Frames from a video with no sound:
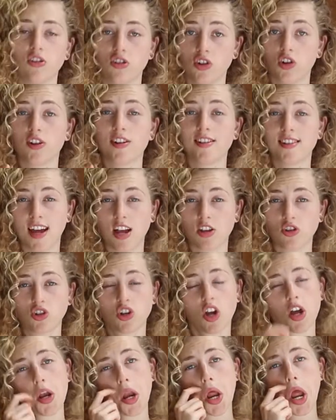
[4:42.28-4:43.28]
is your
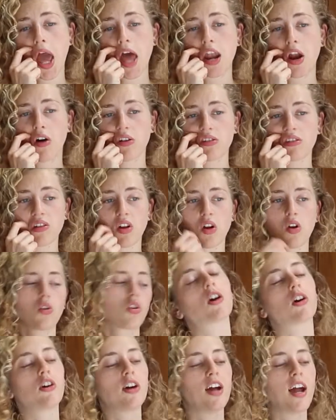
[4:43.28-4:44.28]
intention, and also
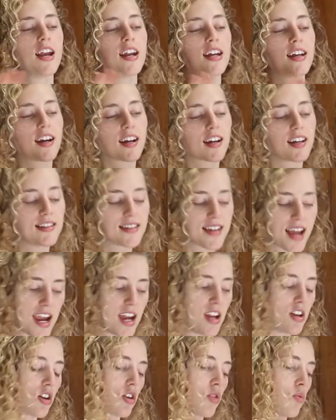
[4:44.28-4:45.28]
creating a
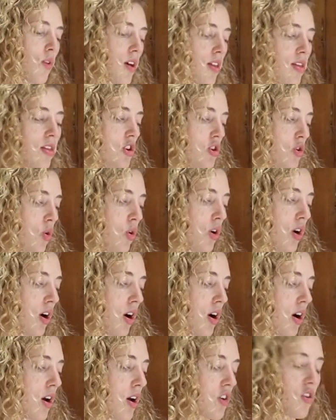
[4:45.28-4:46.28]
container with
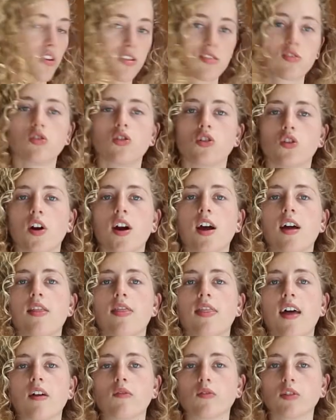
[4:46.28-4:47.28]
your crystal
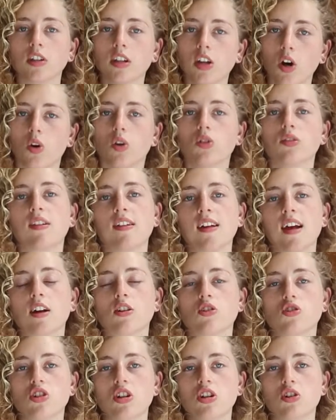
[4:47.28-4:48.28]
grid that really holds the
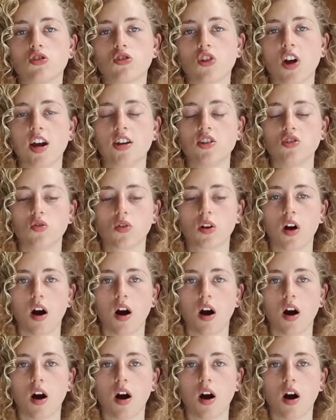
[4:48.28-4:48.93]
energy you're trying to